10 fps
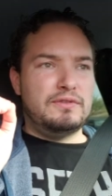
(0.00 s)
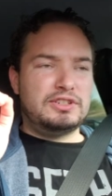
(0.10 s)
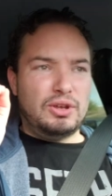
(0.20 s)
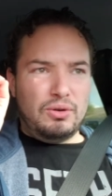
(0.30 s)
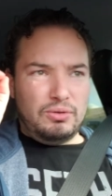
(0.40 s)

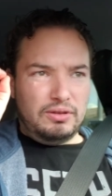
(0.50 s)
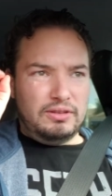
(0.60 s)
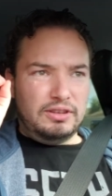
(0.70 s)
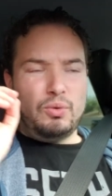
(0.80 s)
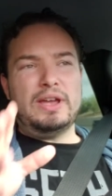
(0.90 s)
So
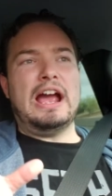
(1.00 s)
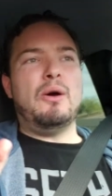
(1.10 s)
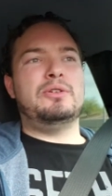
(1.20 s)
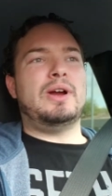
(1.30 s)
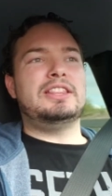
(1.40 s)
the way
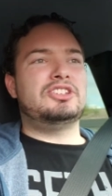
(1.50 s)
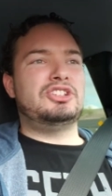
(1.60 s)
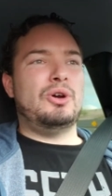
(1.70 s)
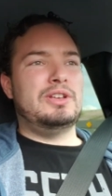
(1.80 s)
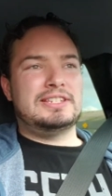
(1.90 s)
I would write the
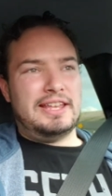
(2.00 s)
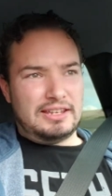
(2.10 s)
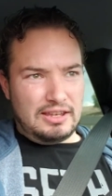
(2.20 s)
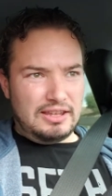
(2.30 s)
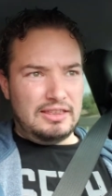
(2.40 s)
show is
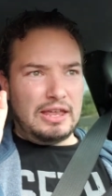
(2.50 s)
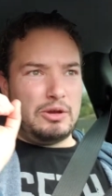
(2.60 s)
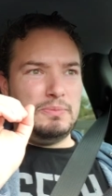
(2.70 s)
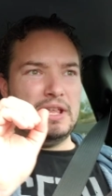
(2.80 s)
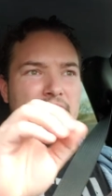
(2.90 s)
they
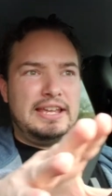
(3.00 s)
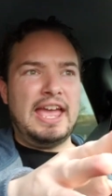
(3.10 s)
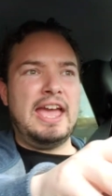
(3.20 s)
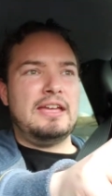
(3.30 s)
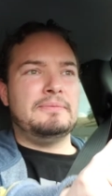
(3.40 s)
would be
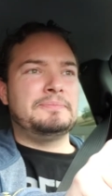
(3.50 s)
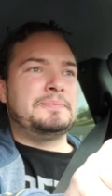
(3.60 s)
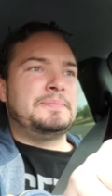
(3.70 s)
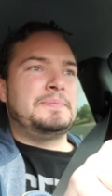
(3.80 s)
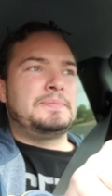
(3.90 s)
hey,
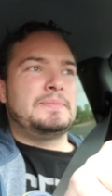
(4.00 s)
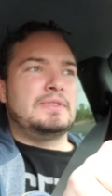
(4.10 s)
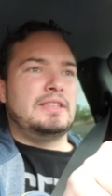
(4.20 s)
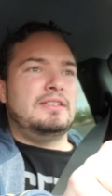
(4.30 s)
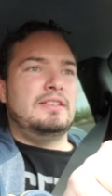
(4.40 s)

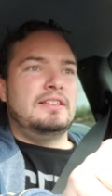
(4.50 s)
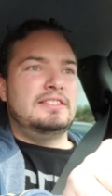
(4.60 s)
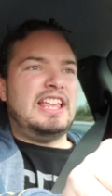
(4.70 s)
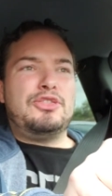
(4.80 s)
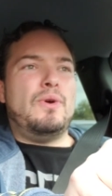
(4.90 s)

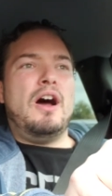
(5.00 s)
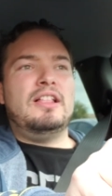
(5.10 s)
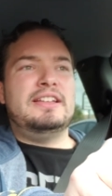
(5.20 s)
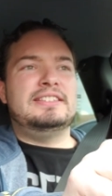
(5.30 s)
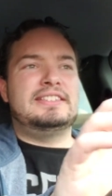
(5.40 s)
Seth
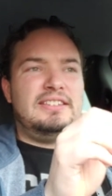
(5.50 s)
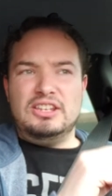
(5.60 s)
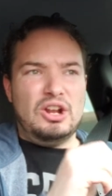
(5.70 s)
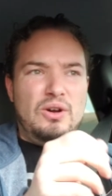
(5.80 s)
Rollins, he